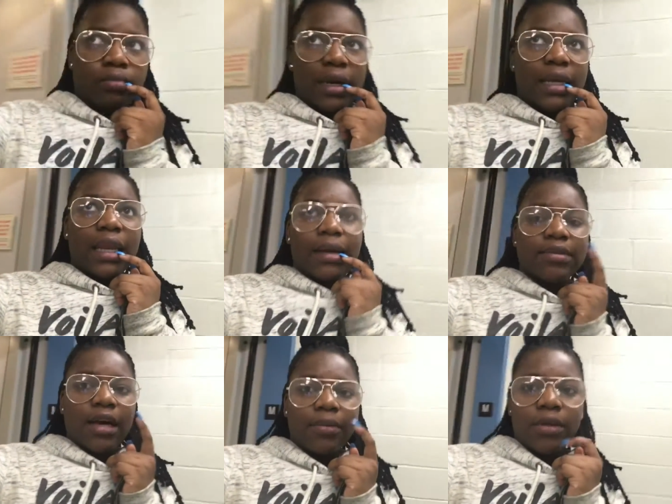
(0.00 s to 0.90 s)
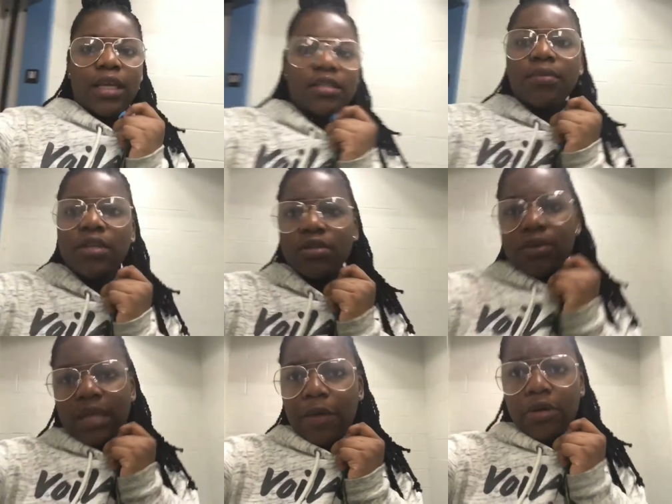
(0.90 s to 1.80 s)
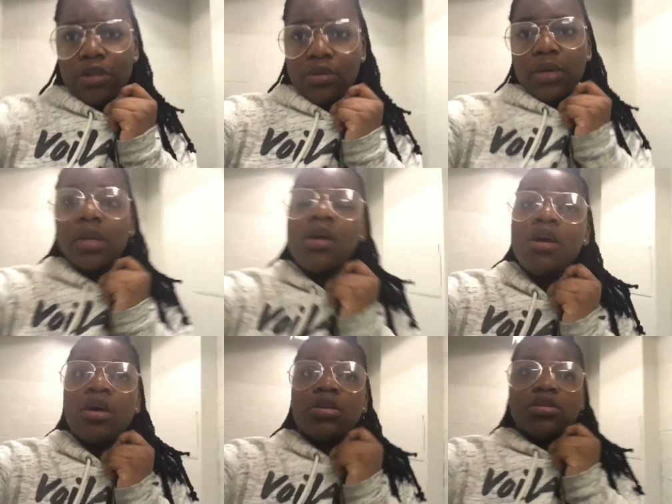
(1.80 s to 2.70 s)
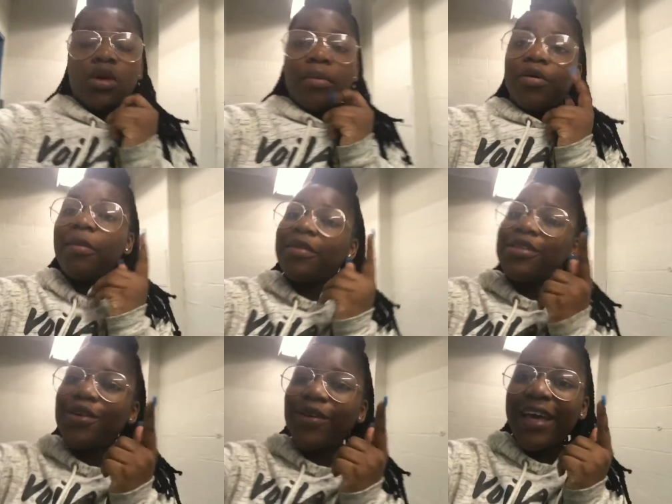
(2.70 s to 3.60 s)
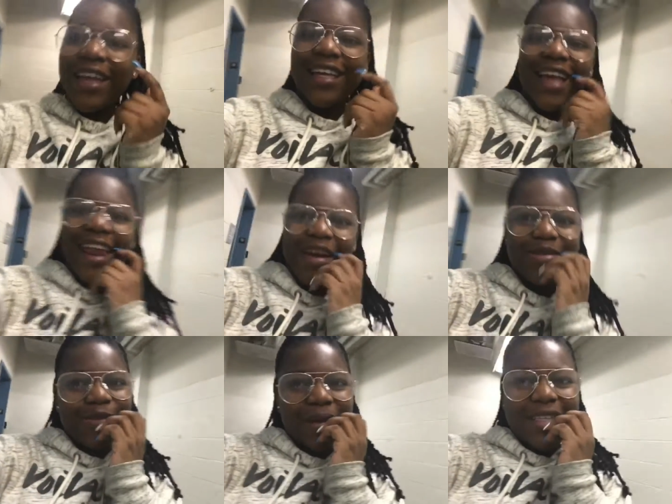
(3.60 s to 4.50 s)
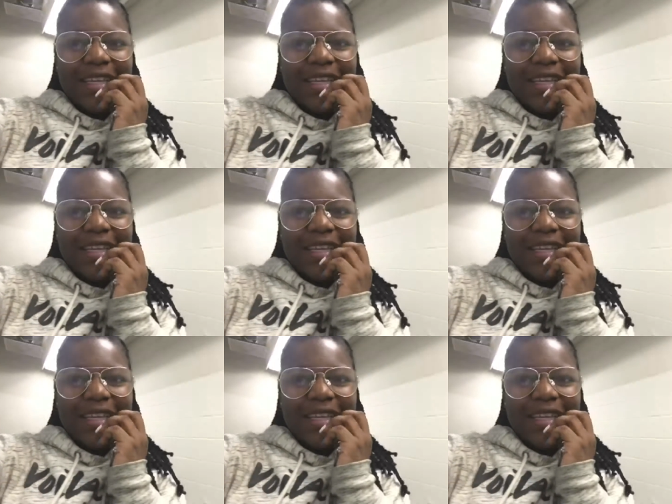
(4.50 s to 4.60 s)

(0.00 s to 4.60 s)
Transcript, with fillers: my laptop or like something's always happening to it so I'm on my way to go get it and I'm super